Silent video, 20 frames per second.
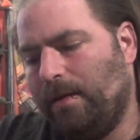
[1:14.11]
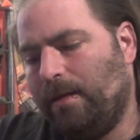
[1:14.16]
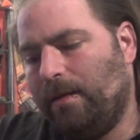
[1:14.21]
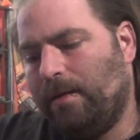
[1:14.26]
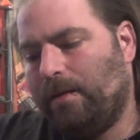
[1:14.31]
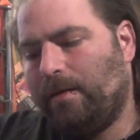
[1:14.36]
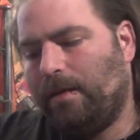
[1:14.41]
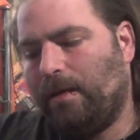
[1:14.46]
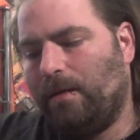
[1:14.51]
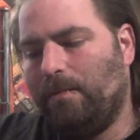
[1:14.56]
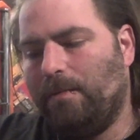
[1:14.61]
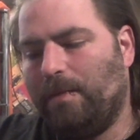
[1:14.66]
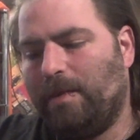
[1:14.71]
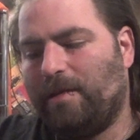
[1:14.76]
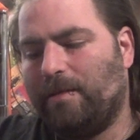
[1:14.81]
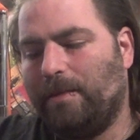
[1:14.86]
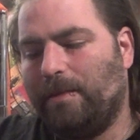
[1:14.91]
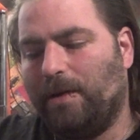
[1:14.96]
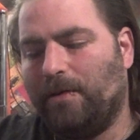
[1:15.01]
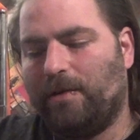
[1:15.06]
So, Mr.
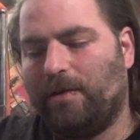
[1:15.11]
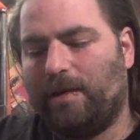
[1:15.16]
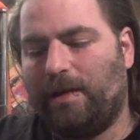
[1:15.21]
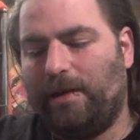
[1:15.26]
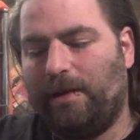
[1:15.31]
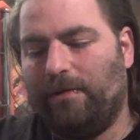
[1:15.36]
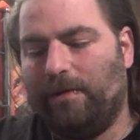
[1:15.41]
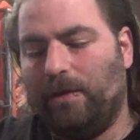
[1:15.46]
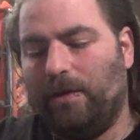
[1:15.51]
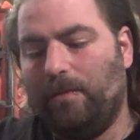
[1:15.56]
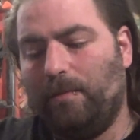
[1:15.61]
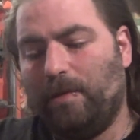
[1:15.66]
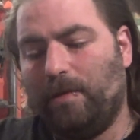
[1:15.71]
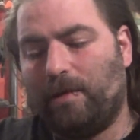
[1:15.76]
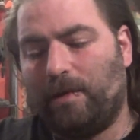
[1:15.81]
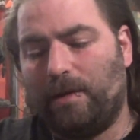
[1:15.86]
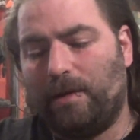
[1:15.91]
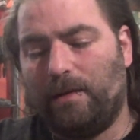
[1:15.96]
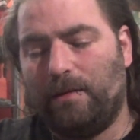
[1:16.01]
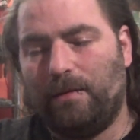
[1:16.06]
Miles Tearooms,
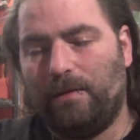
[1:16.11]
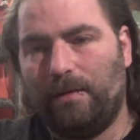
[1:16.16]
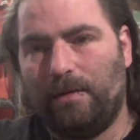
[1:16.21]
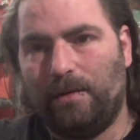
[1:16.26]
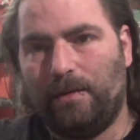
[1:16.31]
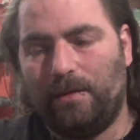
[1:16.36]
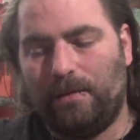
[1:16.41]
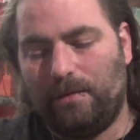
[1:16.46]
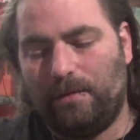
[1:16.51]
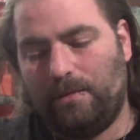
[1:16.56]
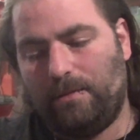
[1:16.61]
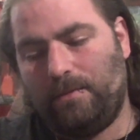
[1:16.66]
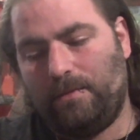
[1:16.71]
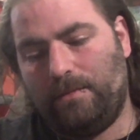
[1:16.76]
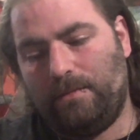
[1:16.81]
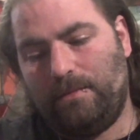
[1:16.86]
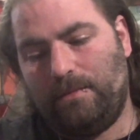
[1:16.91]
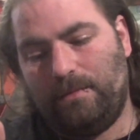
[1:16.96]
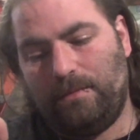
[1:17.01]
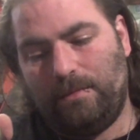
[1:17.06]

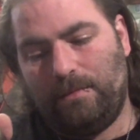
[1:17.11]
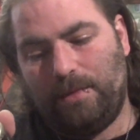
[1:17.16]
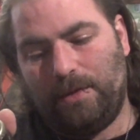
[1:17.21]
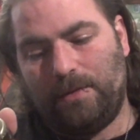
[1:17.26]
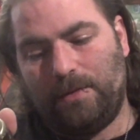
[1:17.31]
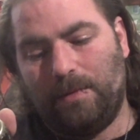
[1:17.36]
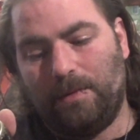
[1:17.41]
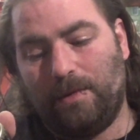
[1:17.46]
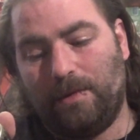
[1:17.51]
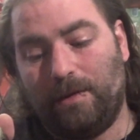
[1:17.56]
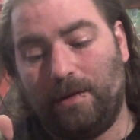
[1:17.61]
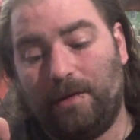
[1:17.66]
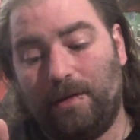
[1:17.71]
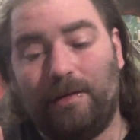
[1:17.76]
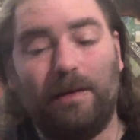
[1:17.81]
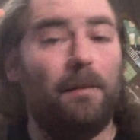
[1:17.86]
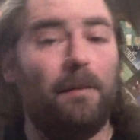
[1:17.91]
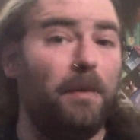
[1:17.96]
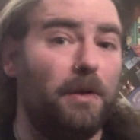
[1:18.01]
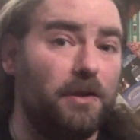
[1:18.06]
which was
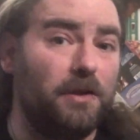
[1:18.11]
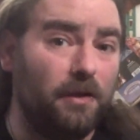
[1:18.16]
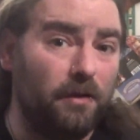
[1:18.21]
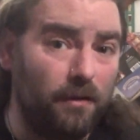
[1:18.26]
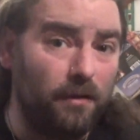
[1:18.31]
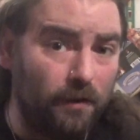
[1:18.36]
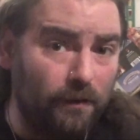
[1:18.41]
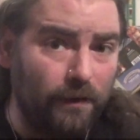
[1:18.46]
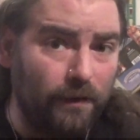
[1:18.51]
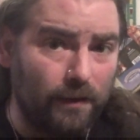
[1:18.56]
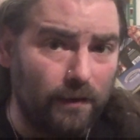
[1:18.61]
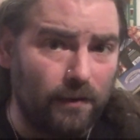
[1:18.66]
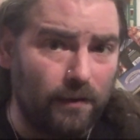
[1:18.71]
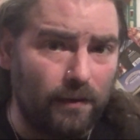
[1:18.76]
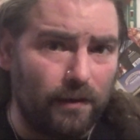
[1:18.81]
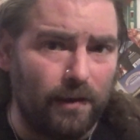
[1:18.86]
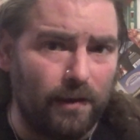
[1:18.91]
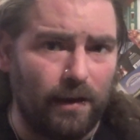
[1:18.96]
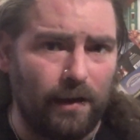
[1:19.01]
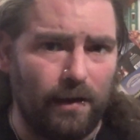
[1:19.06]
established in
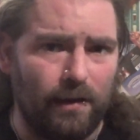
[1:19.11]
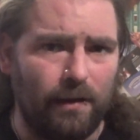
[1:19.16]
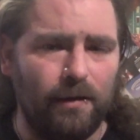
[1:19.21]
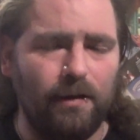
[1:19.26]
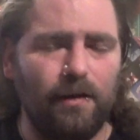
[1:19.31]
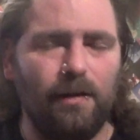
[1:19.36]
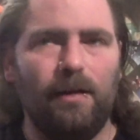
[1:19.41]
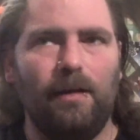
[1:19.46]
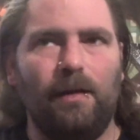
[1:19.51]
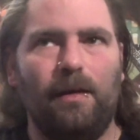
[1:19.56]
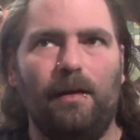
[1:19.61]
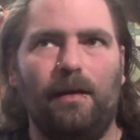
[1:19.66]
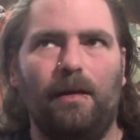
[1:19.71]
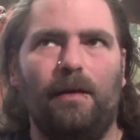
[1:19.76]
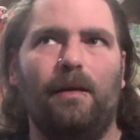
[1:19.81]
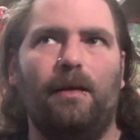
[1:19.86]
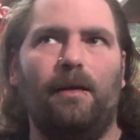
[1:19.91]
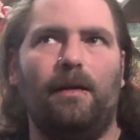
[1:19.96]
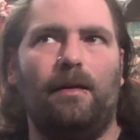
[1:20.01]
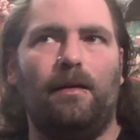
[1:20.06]
2010,
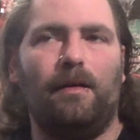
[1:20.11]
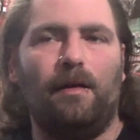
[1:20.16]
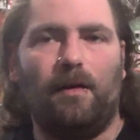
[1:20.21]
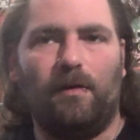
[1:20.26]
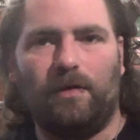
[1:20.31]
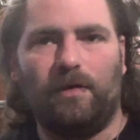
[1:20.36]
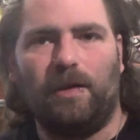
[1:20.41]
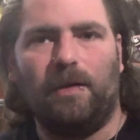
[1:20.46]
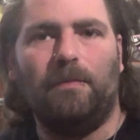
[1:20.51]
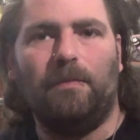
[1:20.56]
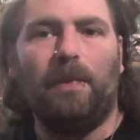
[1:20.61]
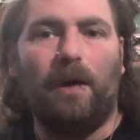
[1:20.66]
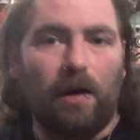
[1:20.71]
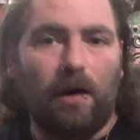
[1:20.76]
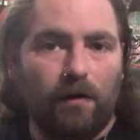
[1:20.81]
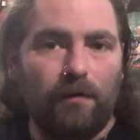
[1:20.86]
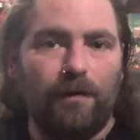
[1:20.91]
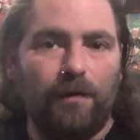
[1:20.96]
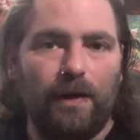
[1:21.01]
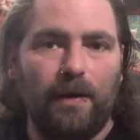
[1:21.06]
obviously part
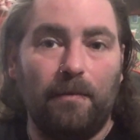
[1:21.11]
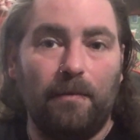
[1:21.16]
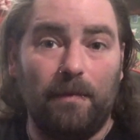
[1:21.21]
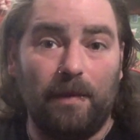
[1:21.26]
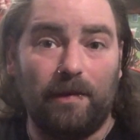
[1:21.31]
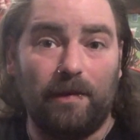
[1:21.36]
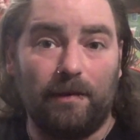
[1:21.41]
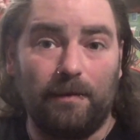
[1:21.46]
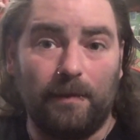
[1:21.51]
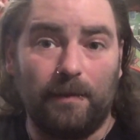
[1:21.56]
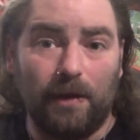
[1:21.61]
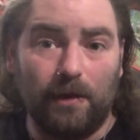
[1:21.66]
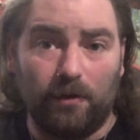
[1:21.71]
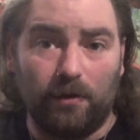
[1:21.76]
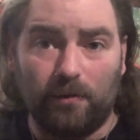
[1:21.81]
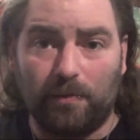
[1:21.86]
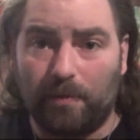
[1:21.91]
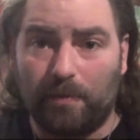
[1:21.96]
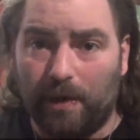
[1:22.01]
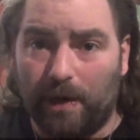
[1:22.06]
of the Mr. Miles
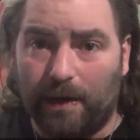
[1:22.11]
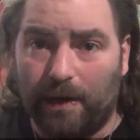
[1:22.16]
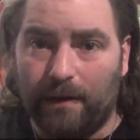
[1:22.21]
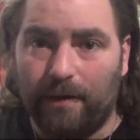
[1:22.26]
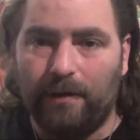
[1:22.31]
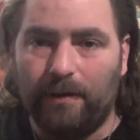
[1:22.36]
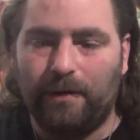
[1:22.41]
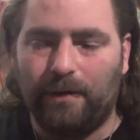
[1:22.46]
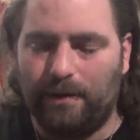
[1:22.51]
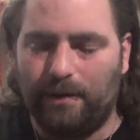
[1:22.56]
brand.